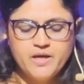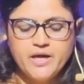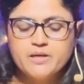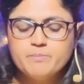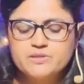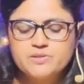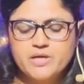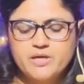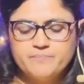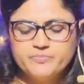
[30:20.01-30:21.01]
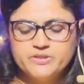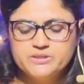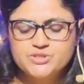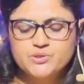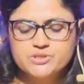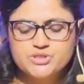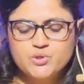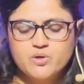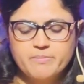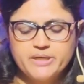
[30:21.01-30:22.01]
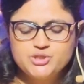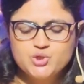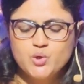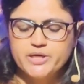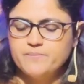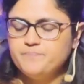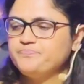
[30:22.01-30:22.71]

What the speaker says: And number three is to restore my joy.